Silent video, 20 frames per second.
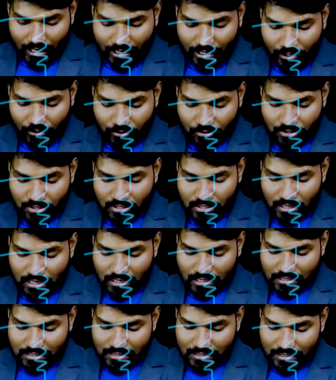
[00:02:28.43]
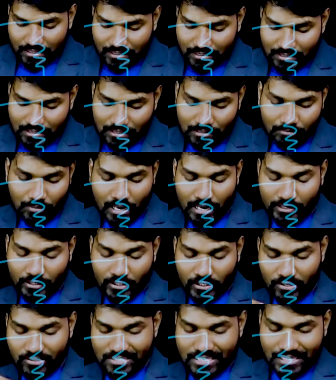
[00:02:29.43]
I need to
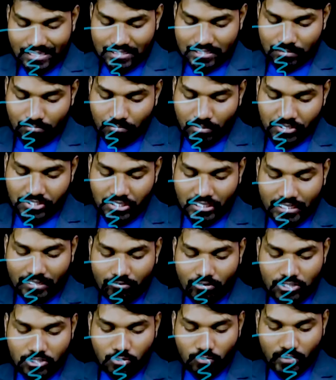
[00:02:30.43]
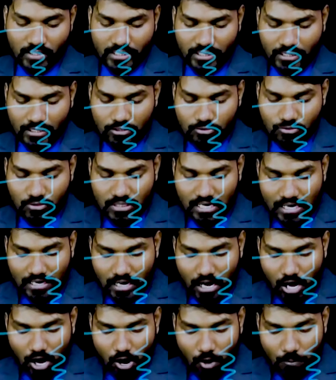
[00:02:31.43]
set some measuring device over here so
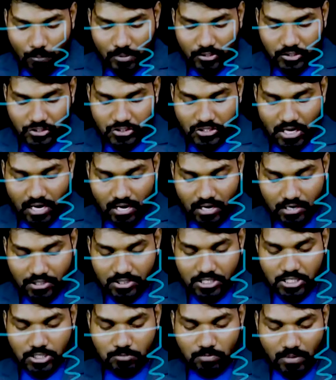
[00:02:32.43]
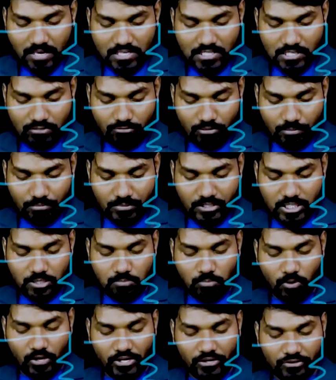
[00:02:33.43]
that how much charge is passing from
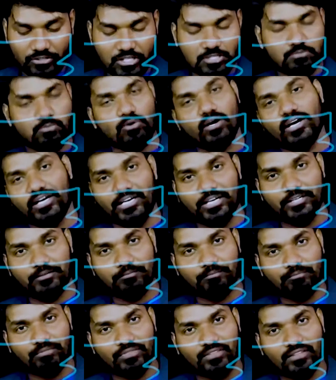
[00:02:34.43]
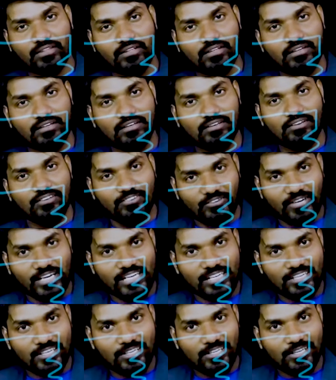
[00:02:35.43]
this point to this point.
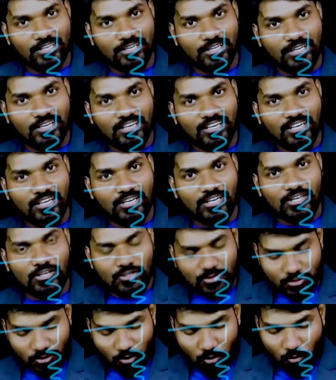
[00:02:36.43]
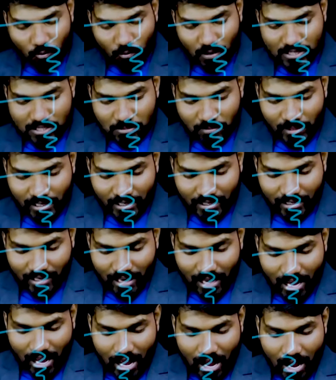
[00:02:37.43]
Right? So what does it
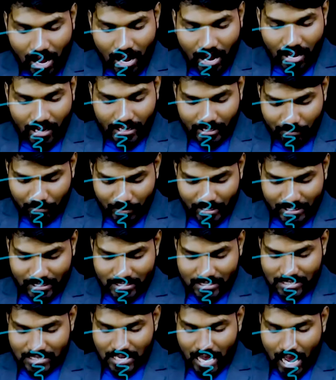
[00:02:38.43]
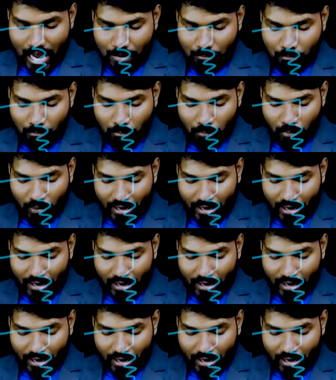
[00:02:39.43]
mean? It means I'm